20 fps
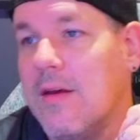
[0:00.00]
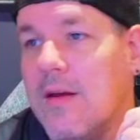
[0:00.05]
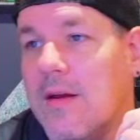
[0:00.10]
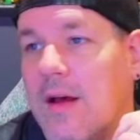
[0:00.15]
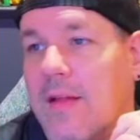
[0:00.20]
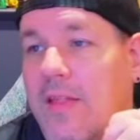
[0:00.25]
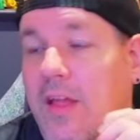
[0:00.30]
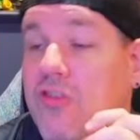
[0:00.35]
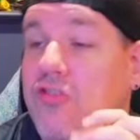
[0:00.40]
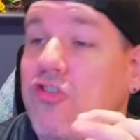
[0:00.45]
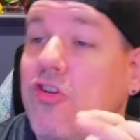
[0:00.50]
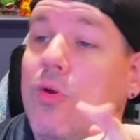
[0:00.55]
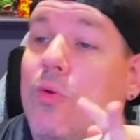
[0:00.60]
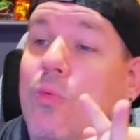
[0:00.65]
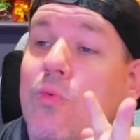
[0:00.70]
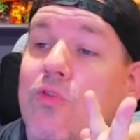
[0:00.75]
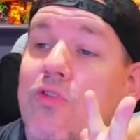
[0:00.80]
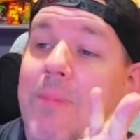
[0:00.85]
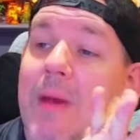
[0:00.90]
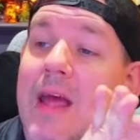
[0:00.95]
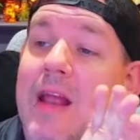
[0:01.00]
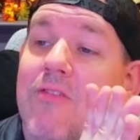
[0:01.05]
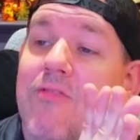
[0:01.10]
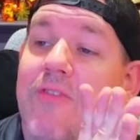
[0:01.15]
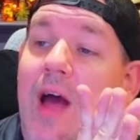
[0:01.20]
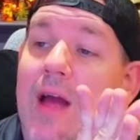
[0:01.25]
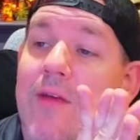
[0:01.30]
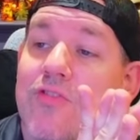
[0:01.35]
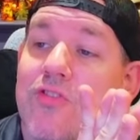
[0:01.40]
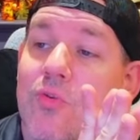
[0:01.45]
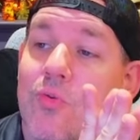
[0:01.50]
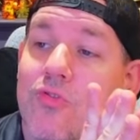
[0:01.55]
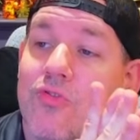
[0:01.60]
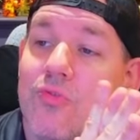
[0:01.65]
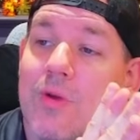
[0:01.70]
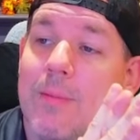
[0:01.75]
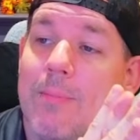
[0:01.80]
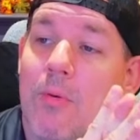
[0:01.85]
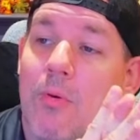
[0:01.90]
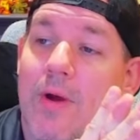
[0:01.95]
unless you spend 5
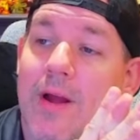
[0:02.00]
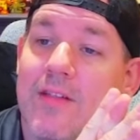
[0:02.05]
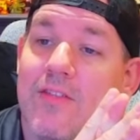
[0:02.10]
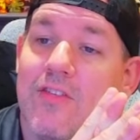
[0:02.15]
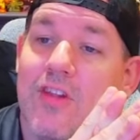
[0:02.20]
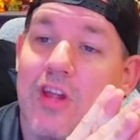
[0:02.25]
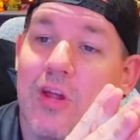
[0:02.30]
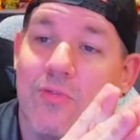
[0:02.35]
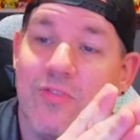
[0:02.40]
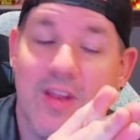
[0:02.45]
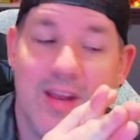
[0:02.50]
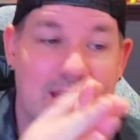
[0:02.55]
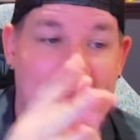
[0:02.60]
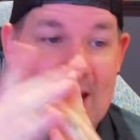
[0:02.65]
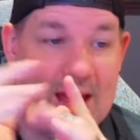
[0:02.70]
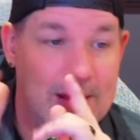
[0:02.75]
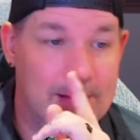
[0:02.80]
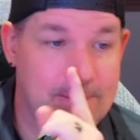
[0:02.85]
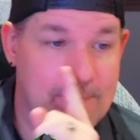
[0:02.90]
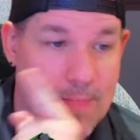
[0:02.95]
sorcery points to use it again.